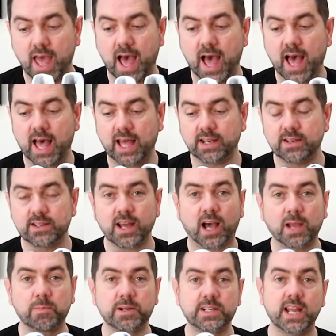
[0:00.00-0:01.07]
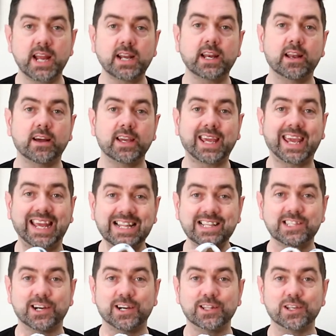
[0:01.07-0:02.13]
And I particularly like
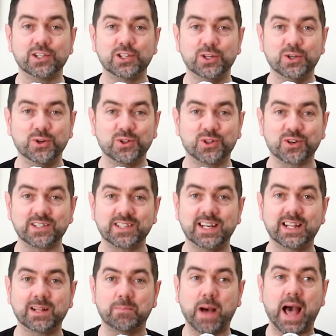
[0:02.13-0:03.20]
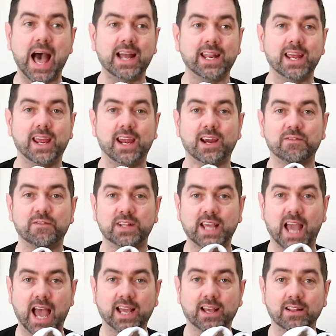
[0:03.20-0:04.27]
inside the shoe, there's a little padding here for
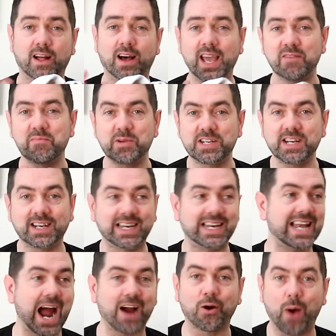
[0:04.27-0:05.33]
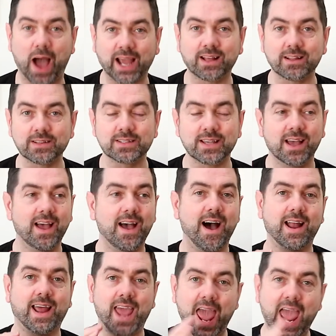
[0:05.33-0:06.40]
the ankle. I have particularly narrow ankles,
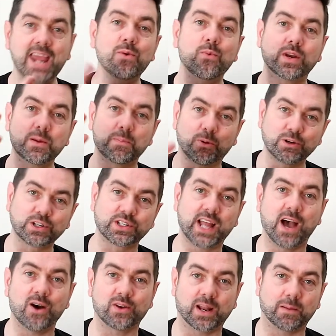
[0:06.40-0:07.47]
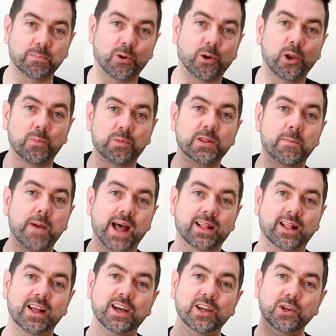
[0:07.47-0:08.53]
and I hate when you push down and pull up on the
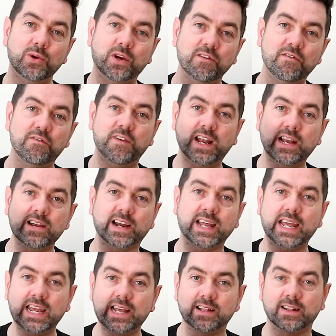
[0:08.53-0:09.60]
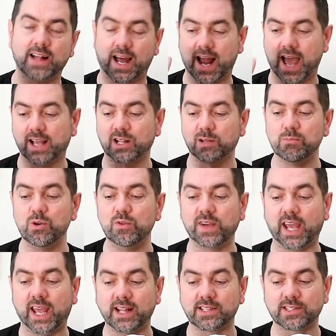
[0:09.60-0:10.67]
pedal, you can feel your heel and ankle moving
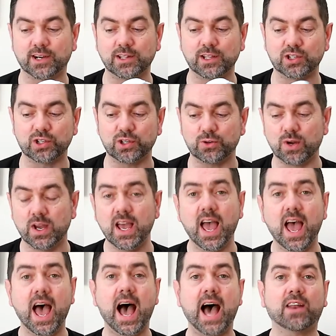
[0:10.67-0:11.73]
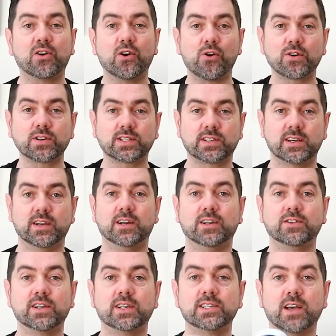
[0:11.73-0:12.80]
inside the shoe. And of course,
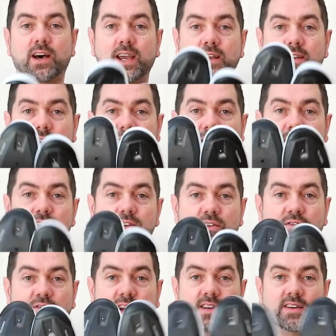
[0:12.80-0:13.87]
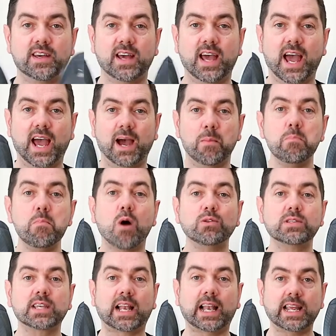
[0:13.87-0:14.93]
they're designed to fit
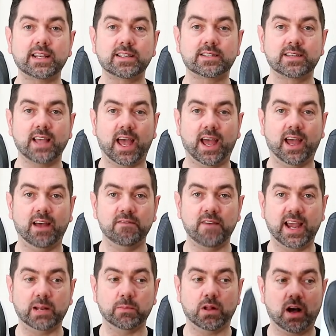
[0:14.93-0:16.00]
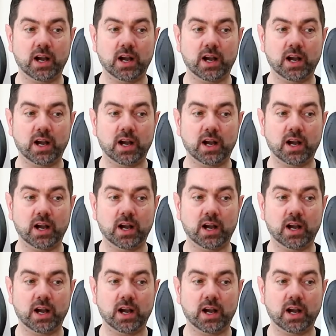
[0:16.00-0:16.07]
most cleats available.